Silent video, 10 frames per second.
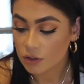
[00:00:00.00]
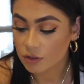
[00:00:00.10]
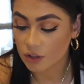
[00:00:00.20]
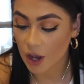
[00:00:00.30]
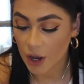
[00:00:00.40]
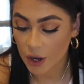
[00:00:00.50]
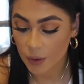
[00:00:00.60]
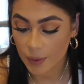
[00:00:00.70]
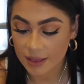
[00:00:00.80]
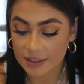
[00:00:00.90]

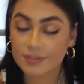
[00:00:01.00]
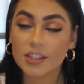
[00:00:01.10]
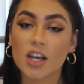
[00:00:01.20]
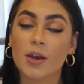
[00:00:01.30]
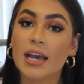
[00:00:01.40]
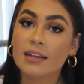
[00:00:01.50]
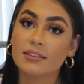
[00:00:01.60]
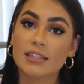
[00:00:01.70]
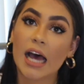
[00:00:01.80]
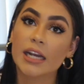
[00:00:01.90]
So this video is
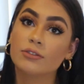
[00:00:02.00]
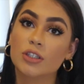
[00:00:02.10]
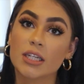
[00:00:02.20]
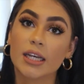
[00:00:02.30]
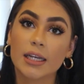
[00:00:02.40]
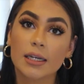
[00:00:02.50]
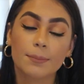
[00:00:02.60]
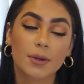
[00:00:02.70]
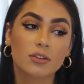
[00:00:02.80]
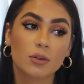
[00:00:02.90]
a tanning
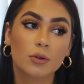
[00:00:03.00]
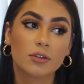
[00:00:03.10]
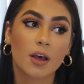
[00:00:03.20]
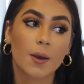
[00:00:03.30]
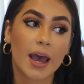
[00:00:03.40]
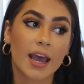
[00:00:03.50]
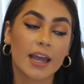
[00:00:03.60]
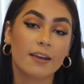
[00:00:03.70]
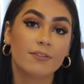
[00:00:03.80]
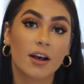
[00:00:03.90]
routine, but it's also
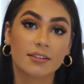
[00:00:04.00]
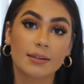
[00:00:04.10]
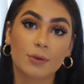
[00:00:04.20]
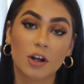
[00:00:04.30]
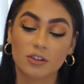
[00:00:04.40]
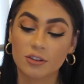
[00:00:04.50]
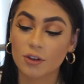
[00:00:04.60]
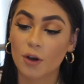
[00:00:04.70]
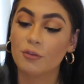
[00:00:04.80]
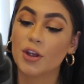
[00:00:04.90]
a first
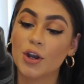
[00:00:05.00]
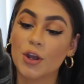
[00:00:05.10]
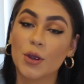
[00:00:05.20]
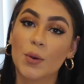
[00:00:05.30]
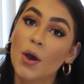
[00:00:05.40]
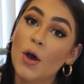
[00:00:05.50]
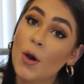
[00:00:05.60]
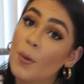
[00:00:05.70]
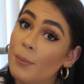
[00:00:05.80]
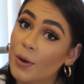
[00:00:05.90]
impressions of the new
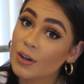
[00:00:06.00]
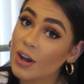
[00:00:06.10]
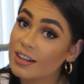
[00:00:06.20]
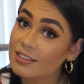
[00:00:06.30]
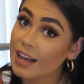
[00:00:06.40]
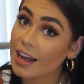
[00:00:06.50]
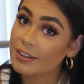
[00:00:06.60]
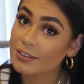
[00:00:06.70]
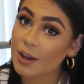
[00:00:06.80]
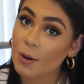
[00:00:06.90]
Bondi
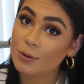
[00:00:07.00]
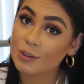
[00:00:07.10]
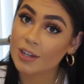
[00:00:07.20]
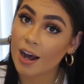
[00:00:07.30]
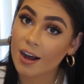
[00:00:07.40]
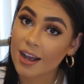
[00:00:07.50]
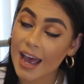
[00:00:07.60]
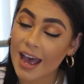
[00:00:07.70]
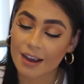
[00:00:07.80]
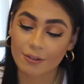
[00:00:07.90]
Sands Ultra Dark
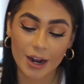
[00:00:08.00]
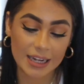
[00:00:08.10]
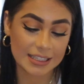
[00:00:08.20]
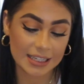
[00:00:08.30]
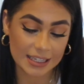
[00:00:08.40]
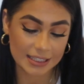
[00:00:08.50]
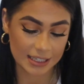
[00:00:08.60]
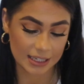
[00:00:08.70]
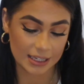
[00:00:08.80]
Aero Tan.